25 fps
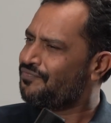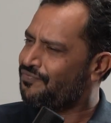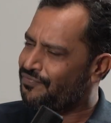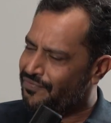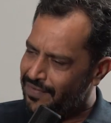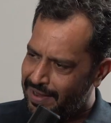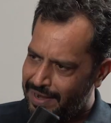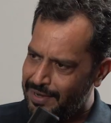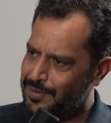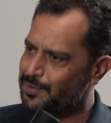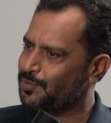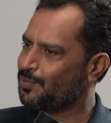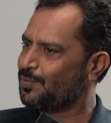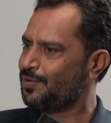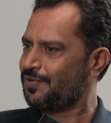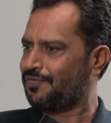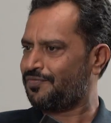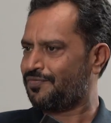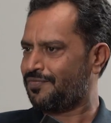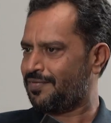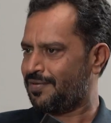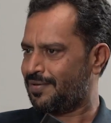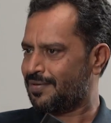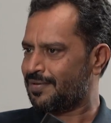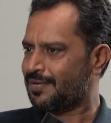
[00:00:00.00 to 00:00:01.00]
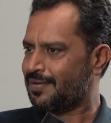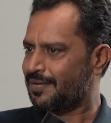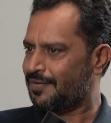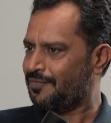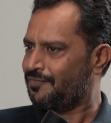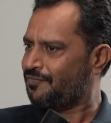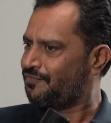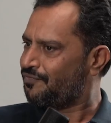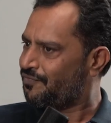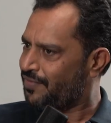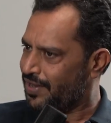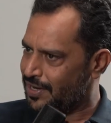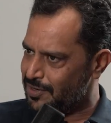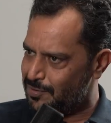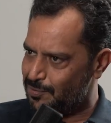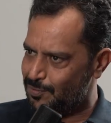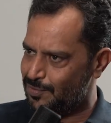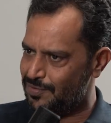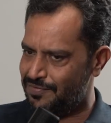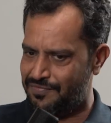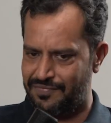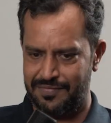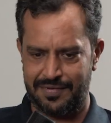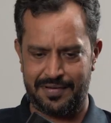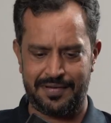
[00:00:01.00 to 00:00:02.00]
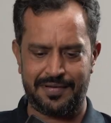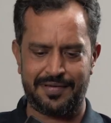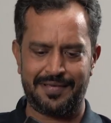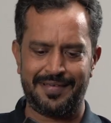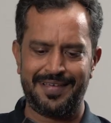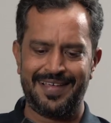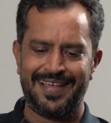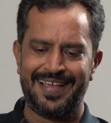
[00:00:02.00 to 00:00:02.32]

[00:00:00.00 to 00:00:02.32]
way too different, way too different.